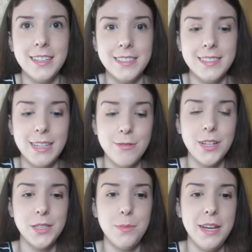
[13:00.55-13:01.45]
because it was
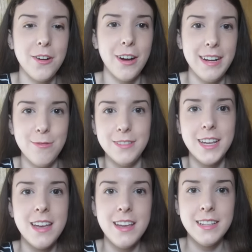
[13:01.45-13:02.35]
on speaker and it was
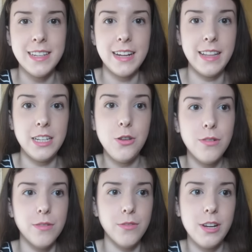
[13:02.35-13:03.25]
saying like, "You
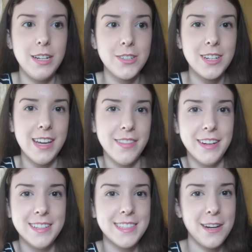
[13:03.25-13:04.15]
have reached," and
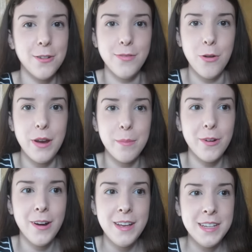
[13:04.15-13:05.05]
then it said her phone number,